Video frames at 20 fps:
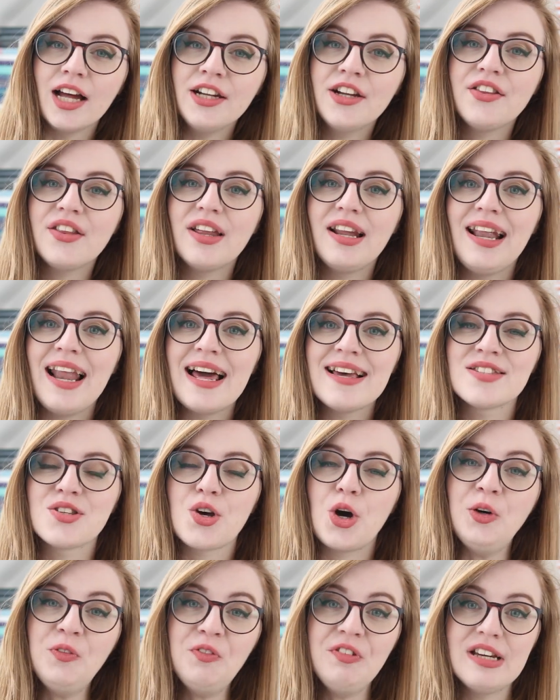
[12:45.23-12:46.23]
Another less
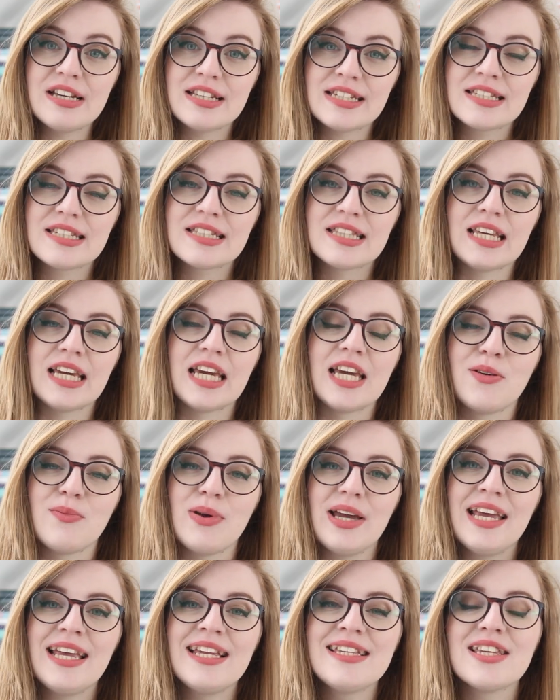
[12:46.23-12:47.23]
obvious
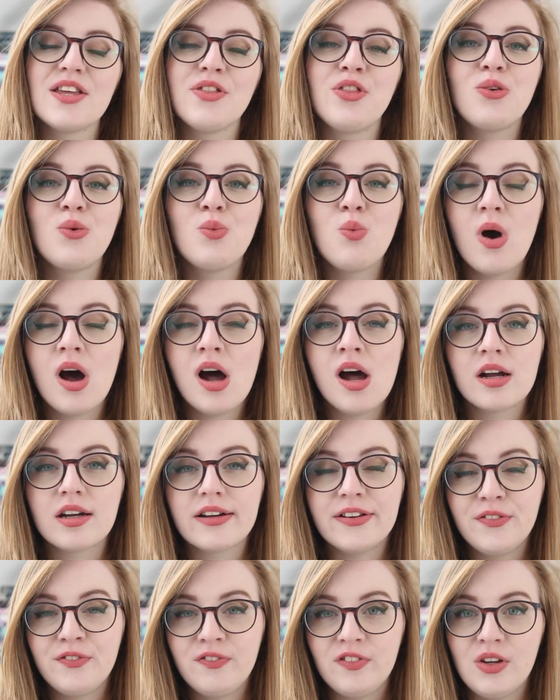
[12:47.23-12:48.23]
theme is the work
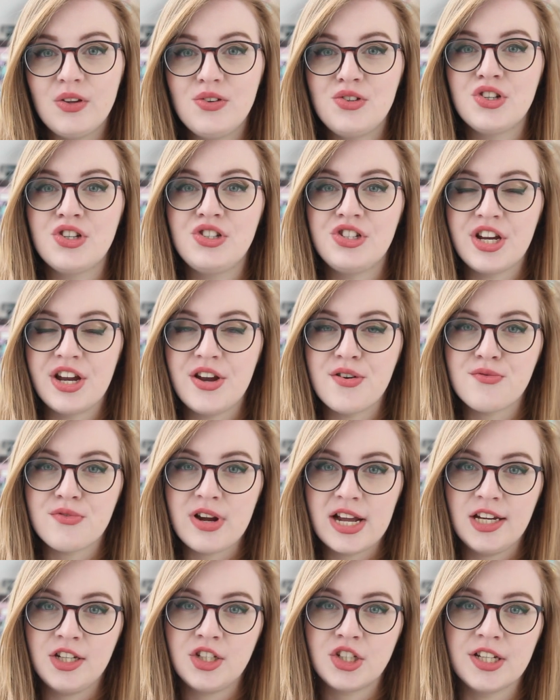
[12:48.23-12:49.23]
of future
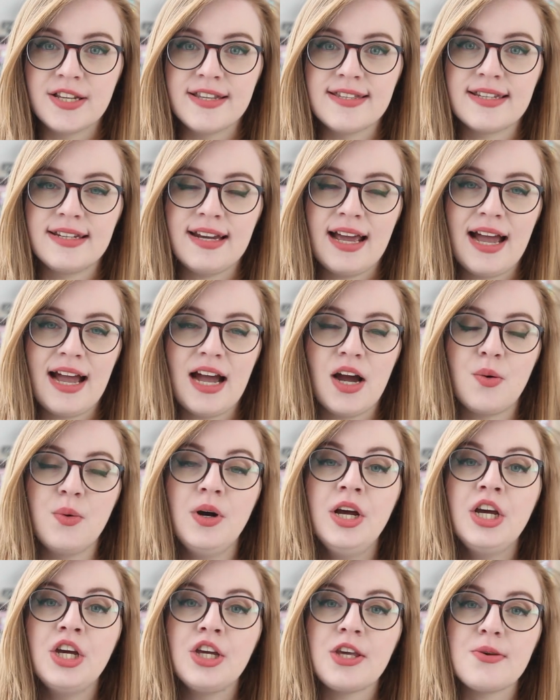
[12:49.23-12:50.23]
generations and how
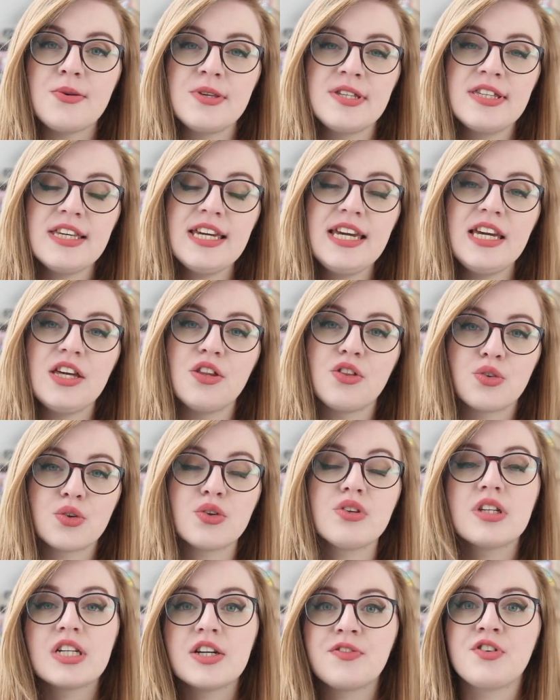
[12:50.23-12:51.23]
you see
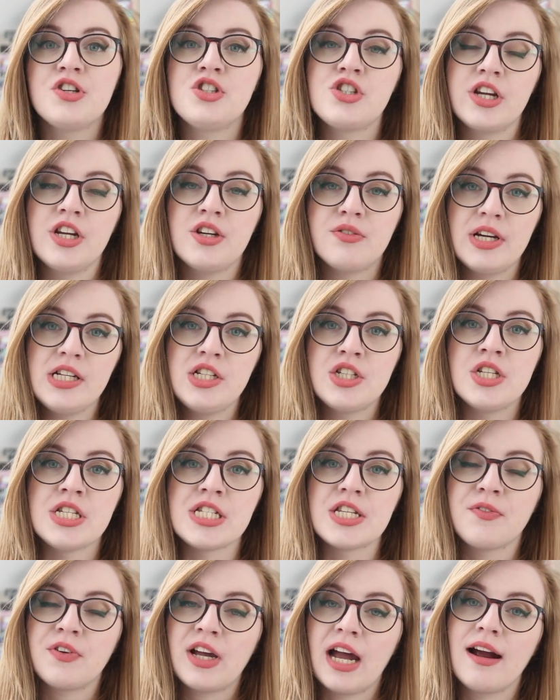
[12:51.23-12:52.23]
through the different
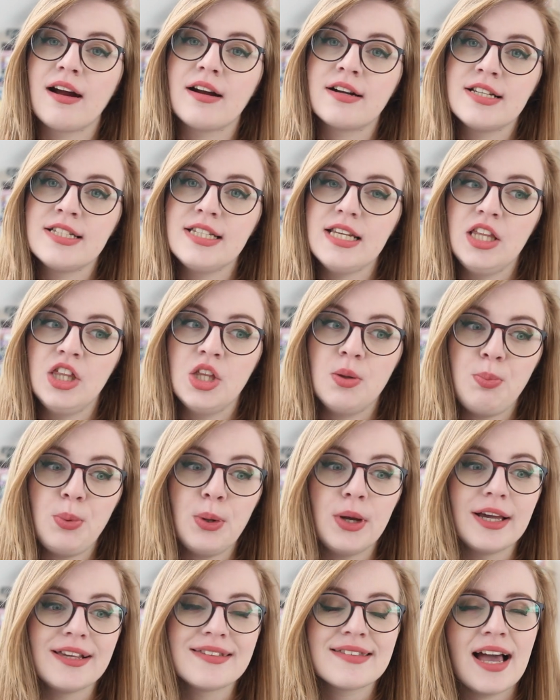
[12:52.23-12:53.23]
generations of characters in the
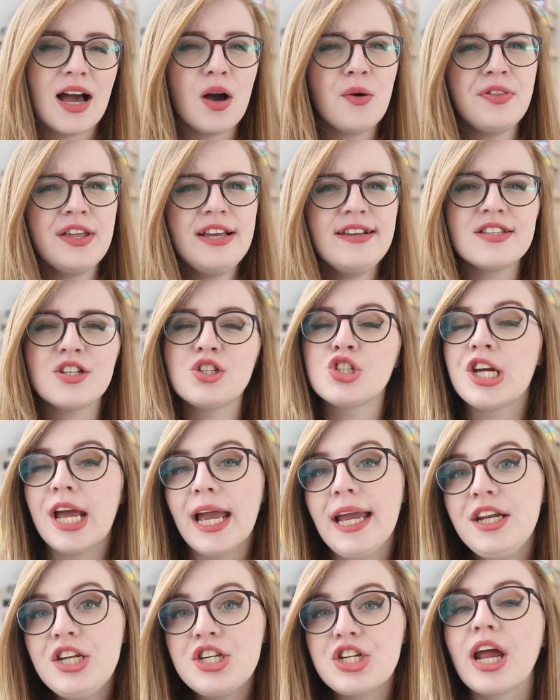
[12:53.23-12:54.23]
books how things are
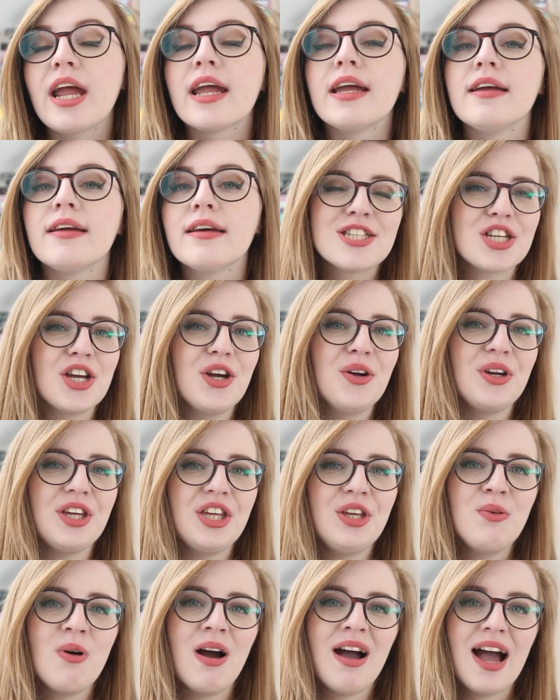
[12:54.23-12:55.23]
changing. So
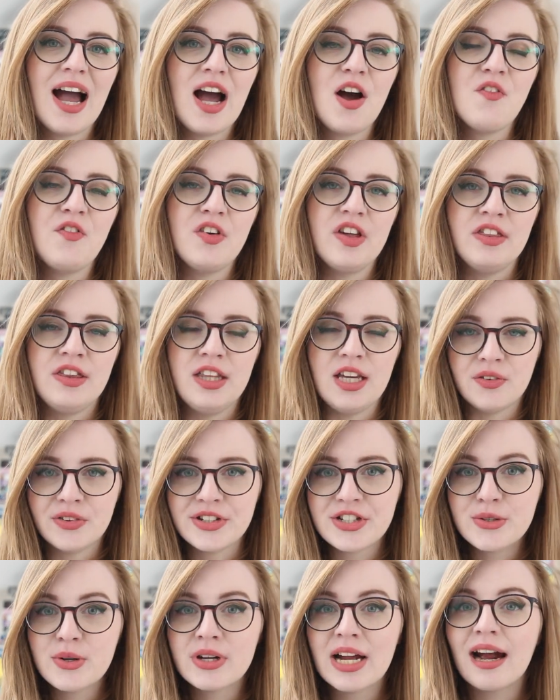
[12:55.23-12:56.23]
you have the
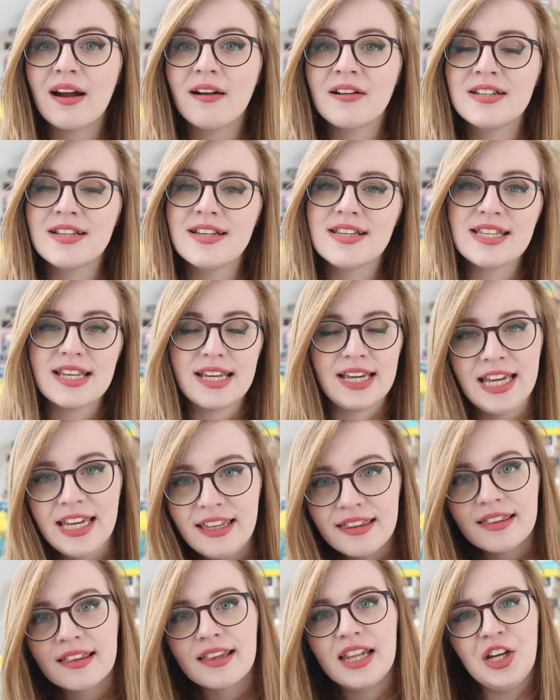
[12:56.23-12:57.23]
original characters,
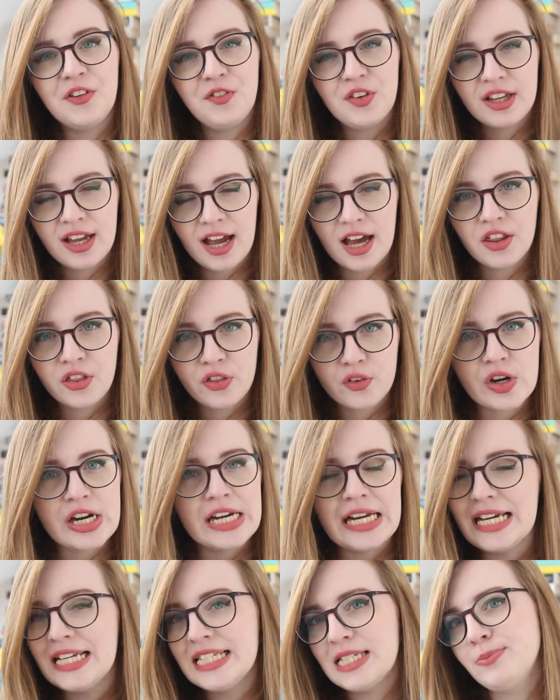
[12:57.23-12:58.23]
Heathcliff,
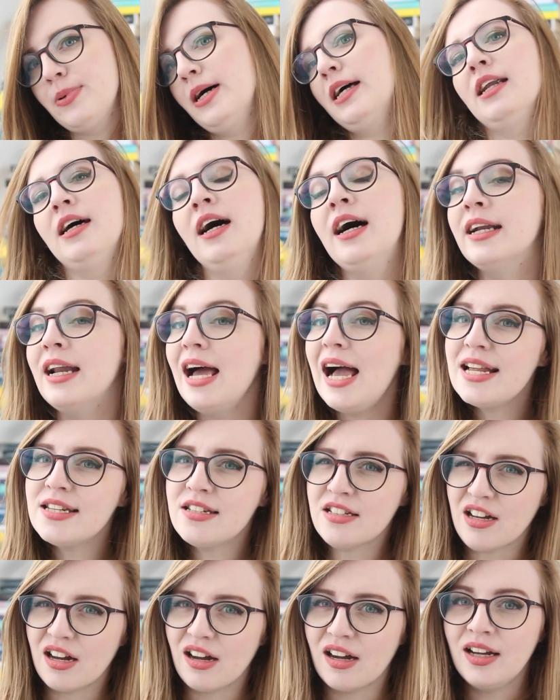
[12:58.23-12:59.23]
Catherine, Isabella and
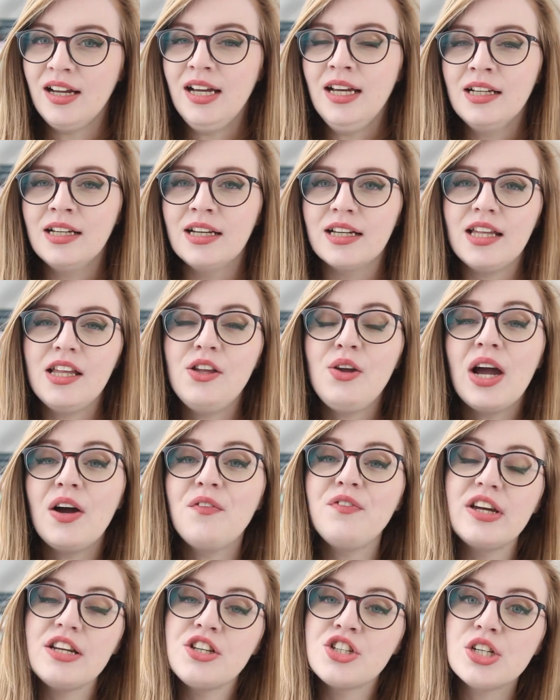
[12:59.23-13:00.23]
Edgar, then you
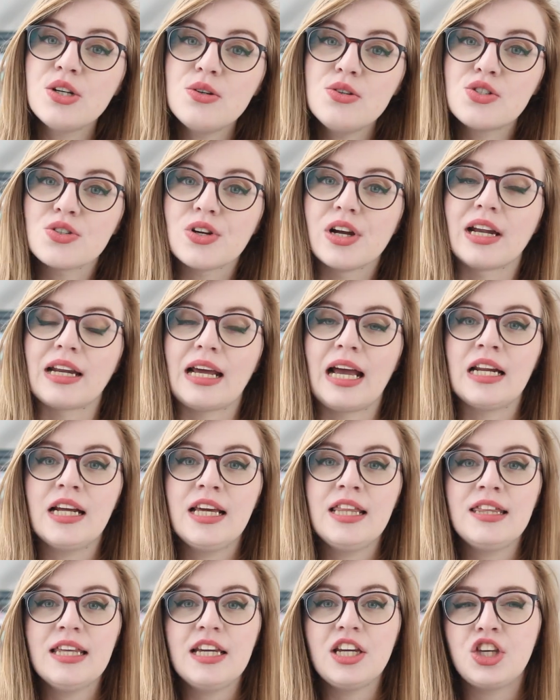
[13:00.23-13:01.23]
have their children, and
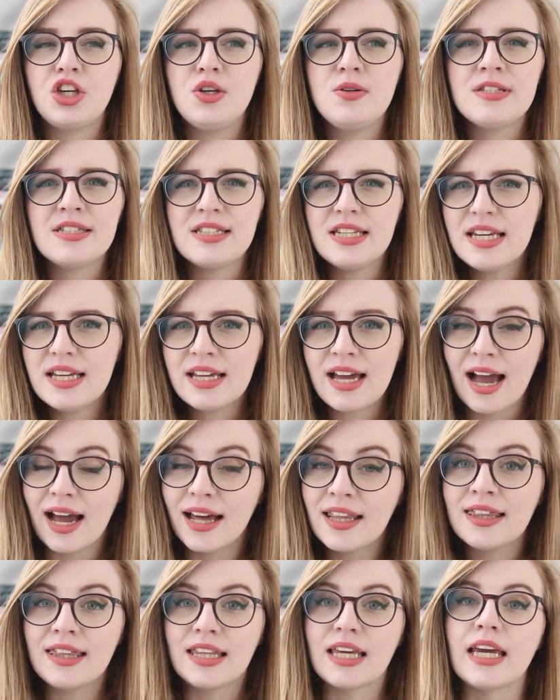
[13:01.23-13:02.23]
I think you see
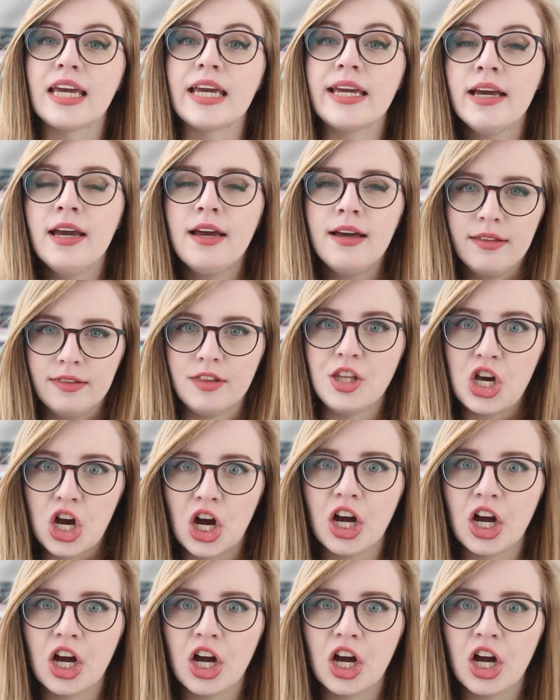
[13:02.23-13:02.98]
Cathy, the